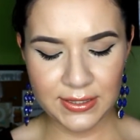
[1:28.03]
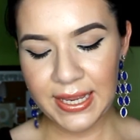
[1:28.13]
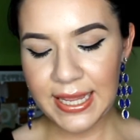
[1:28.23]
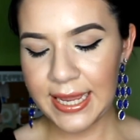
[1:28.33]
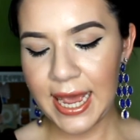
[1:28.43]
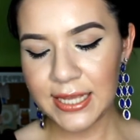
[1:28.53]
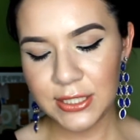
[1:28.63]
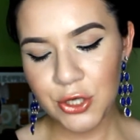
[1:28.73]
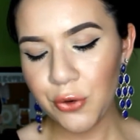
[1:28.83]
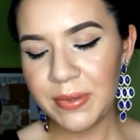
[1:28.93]
But it has
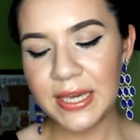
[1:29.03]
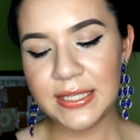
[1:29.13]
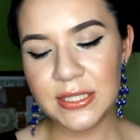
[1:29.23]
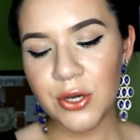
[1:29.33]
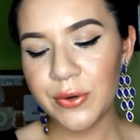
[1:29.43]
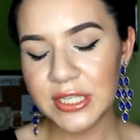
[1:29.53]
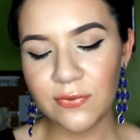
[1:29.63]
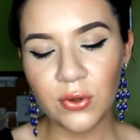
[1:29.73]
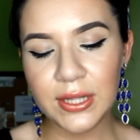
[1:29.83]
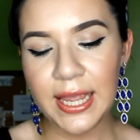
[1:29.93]
no beads, no
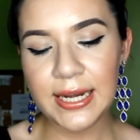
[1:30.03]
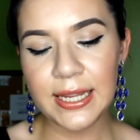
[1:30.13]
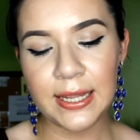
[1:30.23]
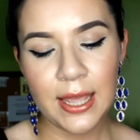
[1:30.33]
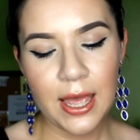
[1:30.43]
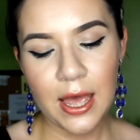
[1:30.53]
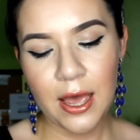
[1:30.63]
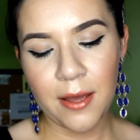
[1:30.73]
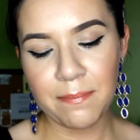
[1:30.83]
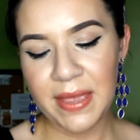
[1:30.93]
exfoliating
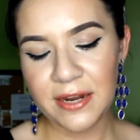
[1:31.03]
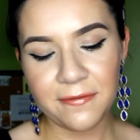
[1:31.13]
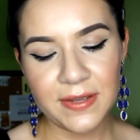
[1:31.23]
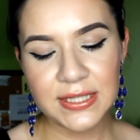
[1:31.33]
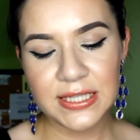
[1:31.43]
benefits.